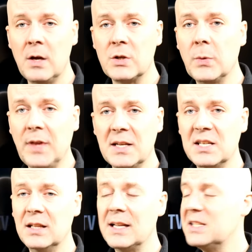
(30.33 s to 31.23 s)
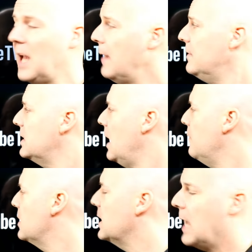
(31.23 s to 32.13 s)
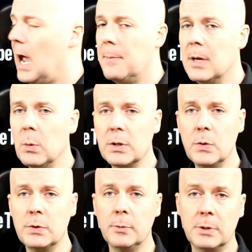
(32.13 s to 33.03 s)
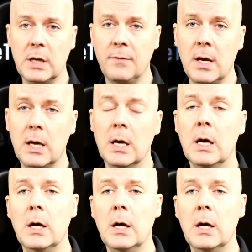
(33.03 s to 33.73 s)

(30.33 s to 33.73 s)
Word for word: So with that said, let's dive into everything happening with YouTube TV.